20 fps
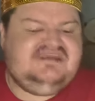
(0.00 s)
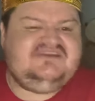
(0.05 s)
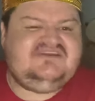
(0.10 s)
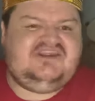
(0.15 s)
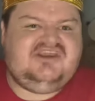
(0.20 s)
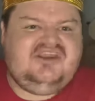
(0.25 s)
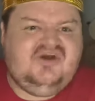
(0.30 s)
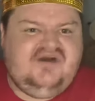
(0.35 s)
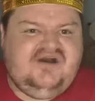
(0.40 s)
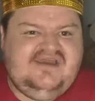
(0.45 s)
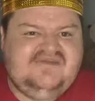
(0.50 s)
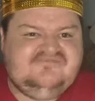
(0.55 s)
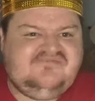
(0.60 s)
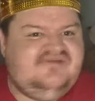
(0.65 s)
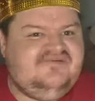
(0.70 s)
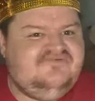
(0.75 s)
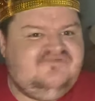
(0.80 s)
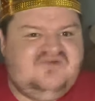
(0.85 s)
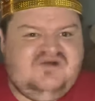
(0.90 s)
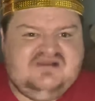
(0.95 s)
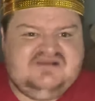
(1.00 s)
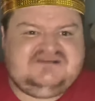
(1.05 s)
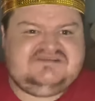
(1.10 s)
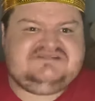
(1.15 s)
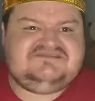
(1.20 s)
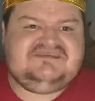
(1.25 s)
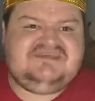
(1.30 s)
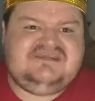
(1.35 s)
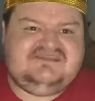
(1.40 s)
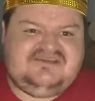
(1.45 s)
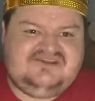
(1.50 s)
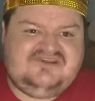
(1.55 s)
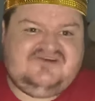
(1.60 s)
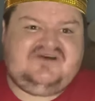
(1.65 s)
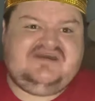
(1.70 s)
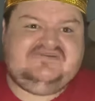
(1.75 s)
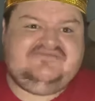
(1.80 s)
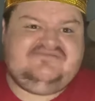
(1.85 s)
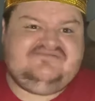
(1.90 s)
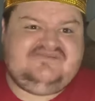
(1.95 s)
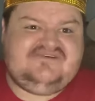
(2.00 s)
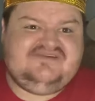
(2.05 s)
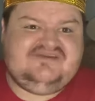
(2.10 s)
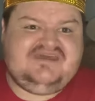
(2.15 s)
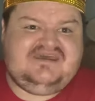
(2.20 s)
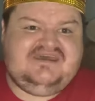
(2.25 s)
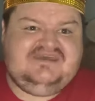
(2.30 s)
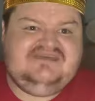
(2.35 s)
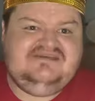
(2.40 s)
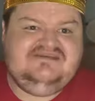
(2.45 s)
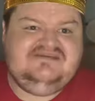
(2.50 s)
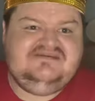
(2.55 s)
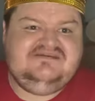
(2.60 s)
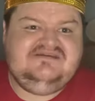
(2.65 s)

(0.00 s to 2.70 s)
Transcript: in a live where everyone can see the live, okay?